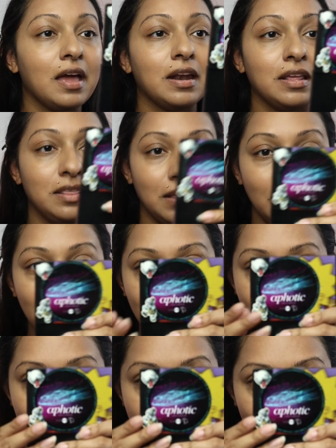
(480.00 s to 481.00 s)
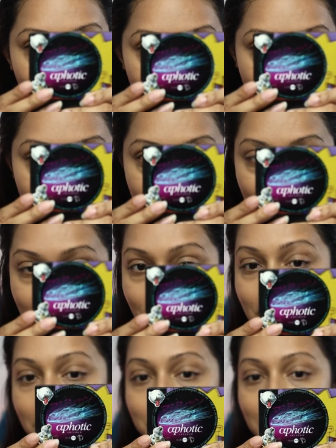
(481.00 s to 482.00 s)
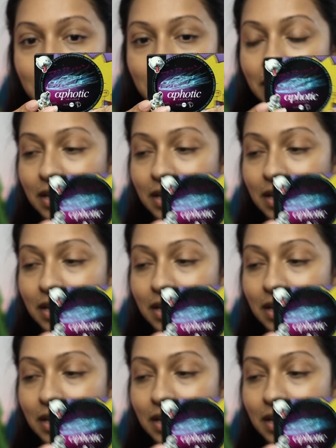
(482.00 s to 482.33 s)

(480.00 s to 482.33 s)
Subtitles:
And I think that's what this is giving me.